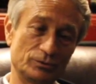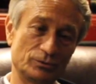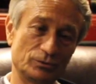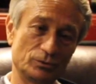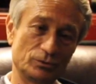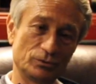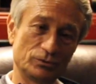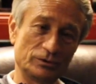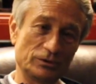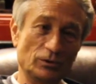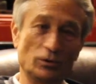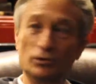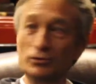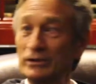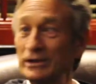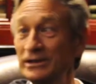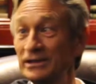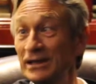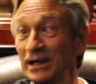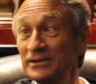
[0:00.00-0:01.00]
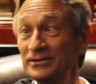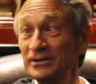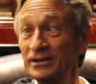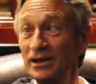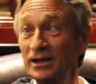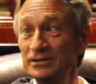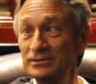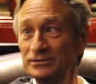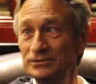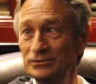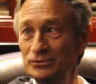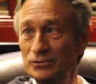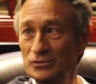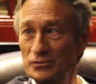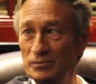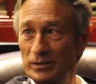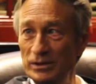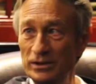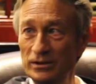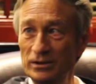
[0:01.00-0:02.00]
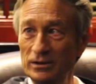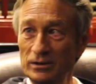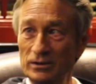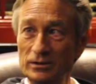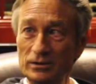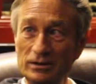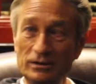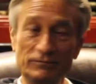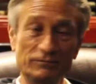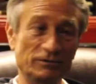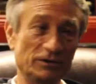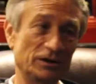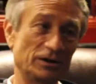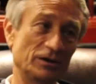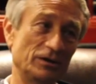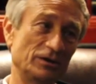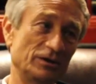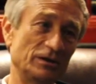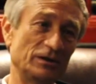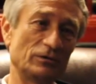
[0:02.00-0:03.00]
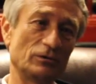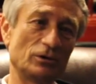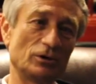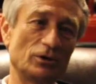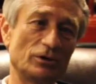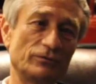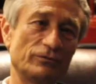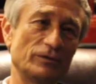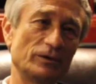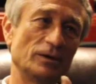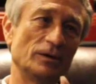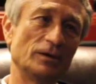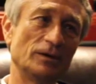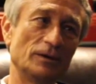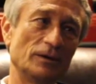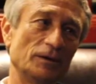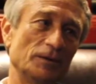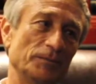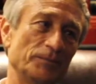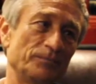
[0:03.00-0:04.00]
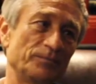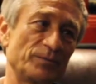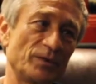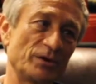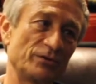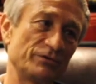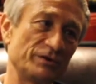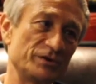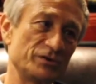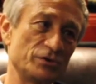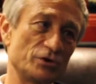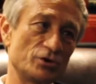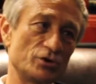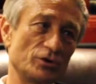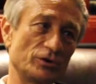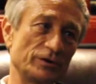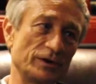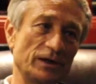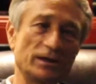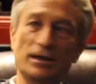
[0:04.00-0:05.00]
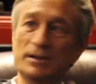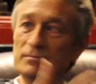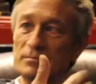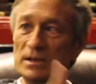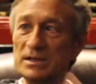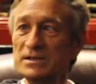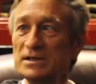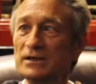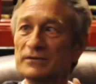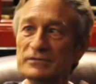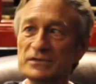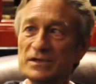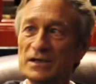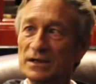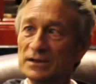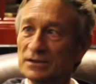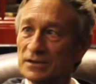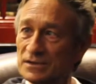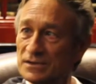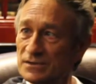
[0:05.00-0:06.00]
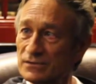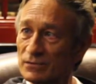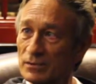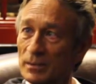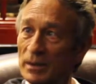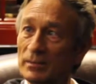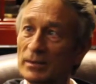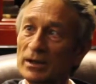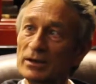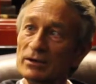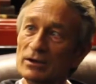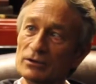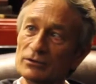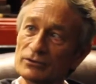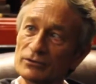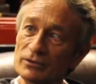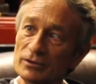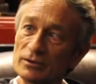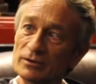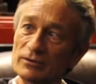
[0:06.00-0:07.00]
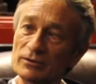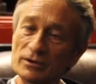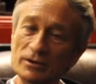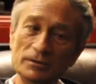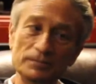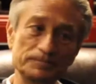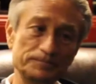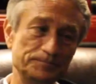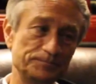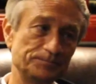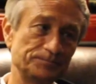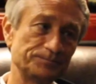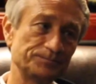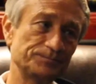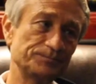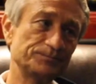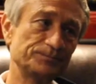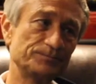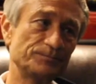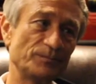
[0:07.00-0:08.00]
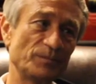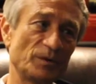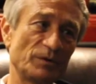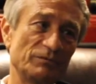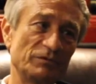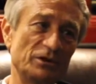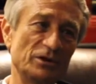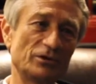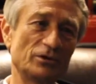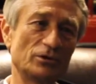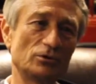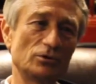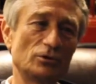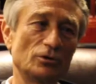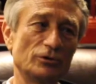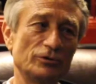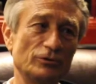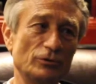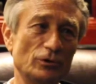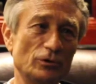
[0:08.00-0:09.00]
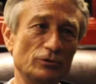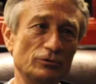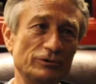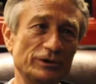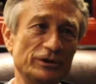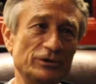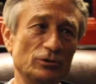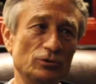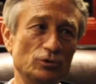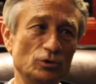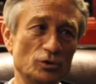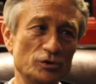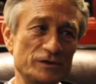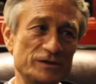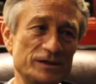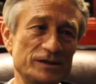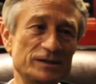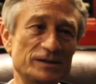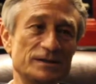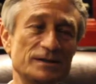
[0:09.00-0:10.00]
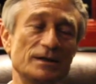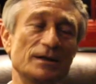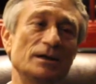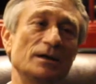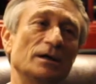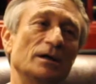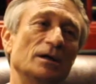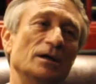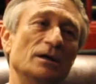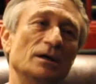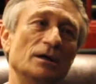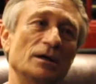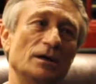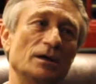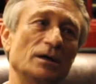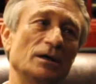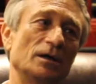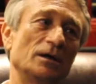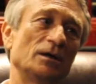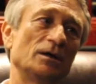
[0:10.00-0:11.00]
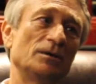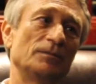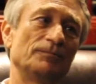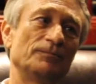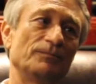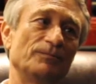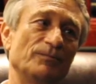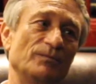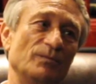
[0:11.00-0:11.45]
to already 99 to spin. Uh, we did a lot of research on that. I'm myself a scientist for my background. And, um, we did it already on those years. Um,